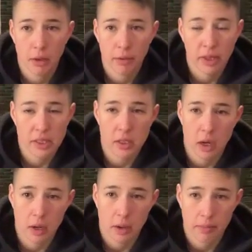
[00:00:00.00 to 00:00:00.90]
If
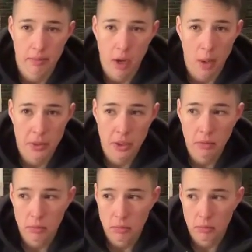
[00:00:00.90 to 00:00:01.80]
that's not an
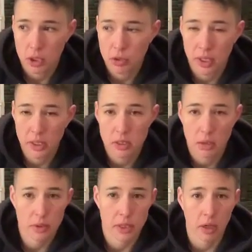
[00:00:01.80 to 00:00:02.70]
option, let's try and
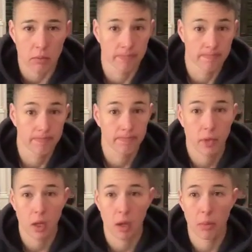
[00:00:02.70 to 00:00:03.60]
slow it down.
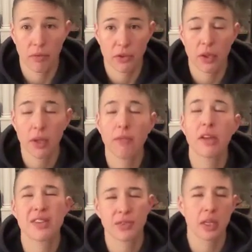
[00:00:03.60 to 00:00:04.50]
If
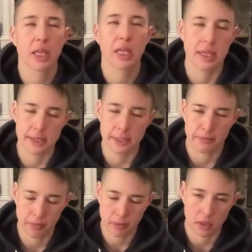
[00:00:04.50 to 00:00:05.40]
it's feeling
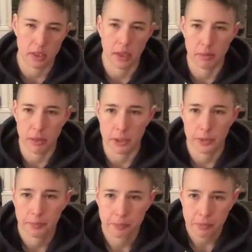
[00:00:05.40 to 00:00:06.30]
easy, I'll say that
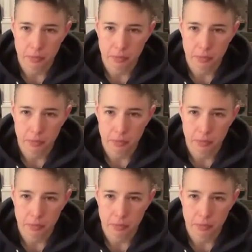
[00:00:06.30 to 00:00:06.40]
much.